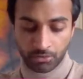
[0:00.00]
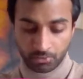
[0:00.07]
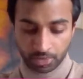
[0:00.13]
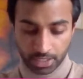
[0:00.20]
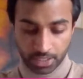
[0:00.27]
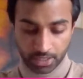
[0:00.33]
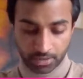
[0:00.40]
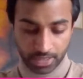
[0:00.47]

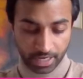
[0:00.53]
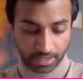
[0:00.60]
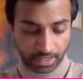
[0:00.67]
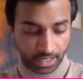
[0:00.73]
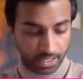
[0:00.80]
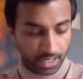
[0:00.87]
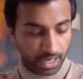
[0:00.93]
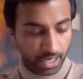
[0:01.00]
red that
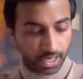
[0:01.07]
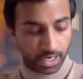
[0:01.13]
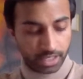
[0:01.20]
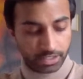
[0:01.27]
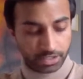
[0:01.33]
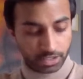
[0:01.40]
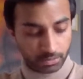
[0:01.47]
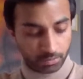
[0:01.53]
day
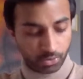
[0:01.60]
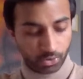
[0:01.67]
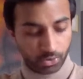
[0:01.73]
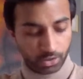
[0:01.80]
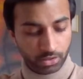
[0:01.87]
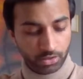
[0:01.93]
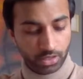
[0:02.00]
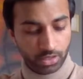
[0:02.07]
in
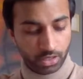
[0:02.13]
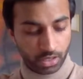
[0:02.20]
support